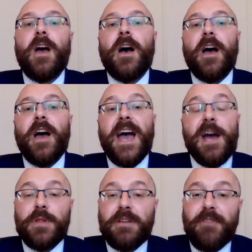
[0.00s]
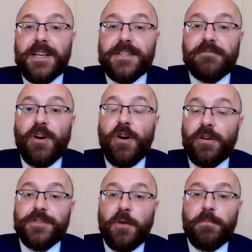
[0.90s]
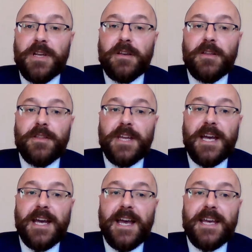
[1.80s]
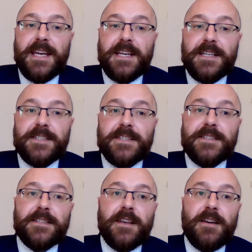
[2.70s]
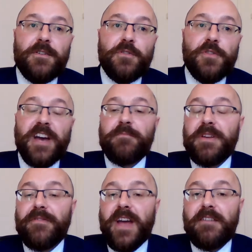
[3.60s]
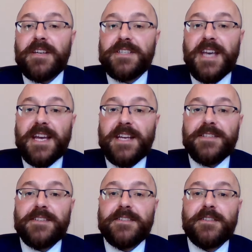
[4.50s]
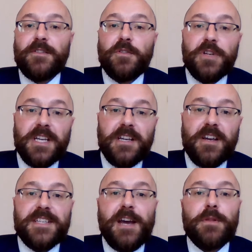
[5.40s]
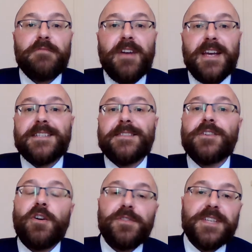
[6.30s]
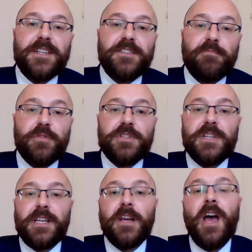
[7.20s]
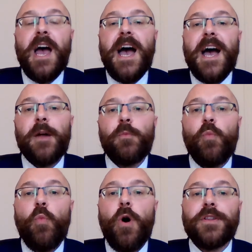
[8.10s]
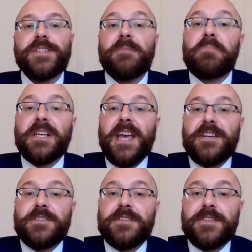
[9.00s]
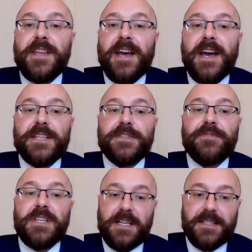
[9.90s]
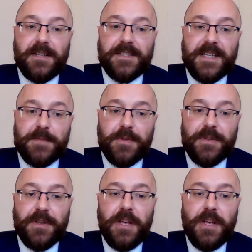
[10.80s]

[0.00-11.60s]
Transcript: Hourly rates are a hot topic. There have been various cases looking at hourly rates in the context of budgeting and what implications that has for detailed assessment.